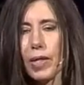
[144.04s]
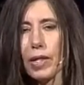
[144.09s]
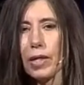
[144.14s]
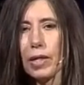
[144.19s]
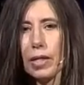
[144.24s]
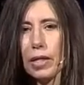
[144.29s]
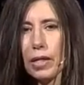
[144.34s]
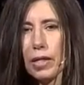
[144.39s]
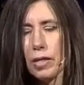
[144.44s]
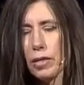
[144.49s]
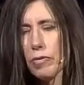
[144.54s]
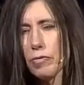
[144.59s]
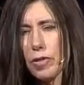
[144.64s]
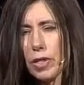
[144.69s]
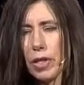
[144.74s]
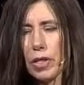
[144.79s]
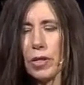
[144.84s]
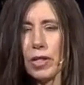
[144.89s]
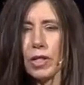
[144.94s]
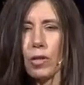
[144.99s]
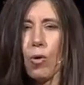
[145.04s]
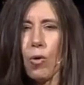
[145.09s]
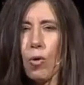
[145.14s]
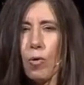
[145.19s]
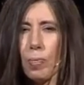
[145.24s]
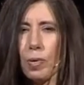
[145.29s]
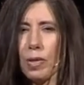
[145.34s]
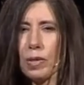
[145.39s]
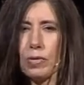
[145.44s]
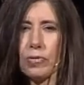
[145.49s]
in a very
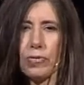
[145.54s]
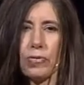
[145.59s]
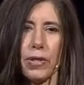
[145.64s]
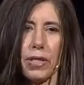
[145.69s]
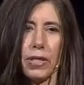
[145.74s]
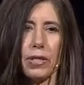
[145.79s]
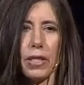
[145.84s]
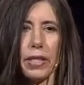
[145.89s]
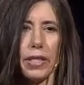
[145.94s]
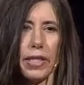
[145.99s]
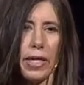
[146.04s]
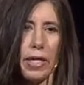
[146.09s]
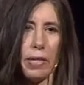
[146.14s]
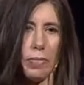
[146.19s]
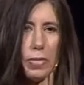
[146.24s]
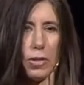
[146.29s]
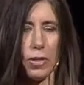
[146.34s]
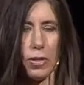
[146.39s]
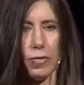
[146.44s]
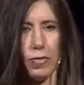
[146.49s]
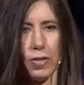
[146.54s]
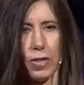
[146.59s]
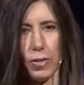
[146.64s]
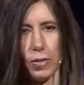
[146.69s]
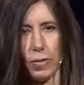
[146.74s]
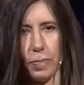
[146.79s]
open, friendly atmosphere.